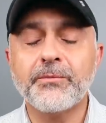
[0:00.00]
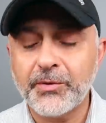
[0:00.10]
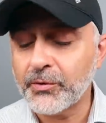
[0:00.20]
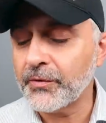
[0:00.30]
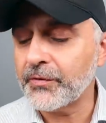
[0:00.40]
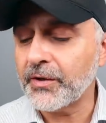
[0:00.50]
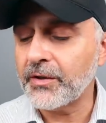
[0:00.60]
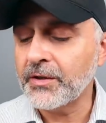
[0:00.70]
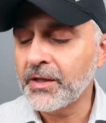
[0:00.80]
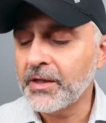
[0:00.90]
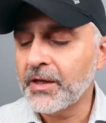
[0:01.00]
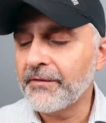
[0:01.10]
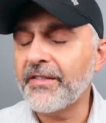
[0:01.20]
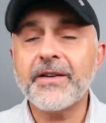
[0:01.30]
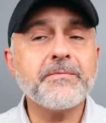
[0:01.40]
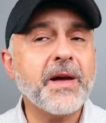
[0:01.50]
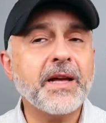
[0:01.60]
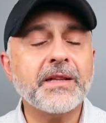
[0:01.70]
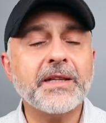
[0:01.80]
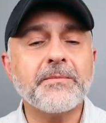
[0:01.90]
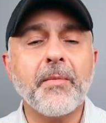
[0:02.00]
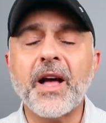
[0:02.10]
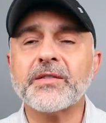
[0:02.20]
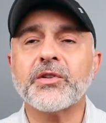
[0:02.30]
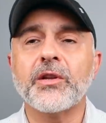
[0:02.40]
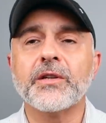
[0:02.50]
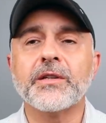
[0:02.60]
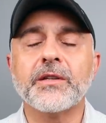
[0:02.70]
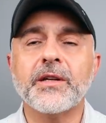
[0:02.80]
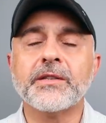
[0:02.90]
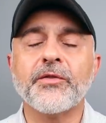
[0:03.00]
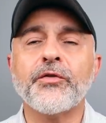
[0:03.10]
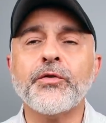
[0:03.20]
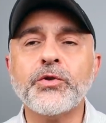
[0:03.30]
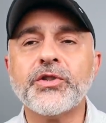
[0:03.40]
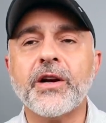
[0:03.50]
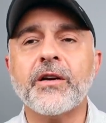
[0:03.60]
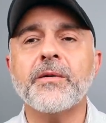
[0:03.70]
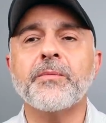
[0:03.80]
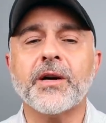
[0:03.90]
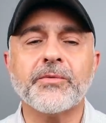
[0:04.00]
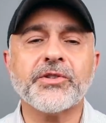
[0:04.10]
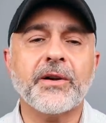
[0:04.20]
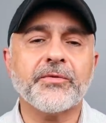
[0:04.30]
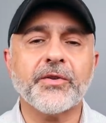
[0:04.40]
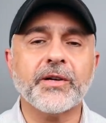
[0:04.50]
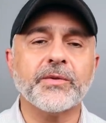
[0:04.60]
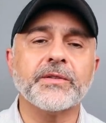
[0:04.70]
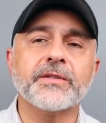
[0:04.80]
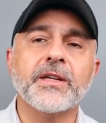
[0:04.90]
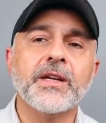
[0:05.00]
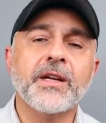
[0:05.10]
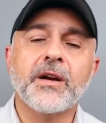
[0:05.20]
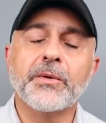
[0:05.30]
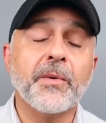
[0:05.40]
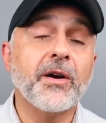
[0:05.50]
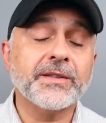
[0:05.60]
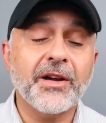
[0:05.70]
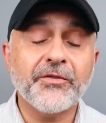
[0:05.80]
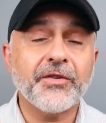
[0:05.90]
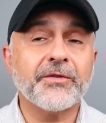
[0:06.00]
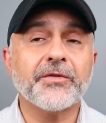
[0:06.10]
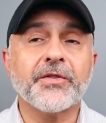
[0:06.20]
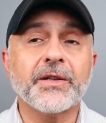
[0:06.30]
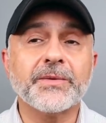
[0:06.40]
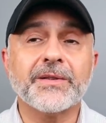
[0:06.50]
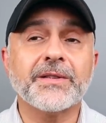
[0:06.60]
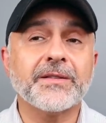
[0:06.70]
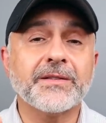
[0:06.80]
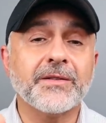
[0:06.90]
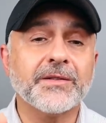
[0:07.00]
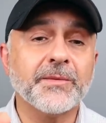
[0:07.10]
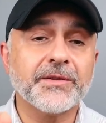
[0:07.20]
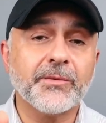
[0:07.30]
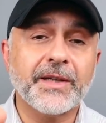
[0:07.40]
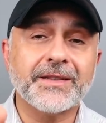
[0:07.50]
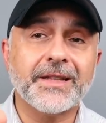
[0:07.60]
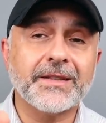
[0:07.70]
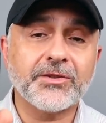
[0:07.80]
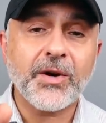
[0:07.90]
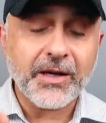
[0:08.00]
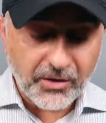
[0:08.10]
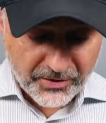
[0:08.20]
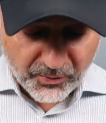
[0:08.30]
and beautiful, very manly and masculine. It's a Fougere barbershop fragrance, one of my all-time favorite fragrances that still smells great today. It's Drakkar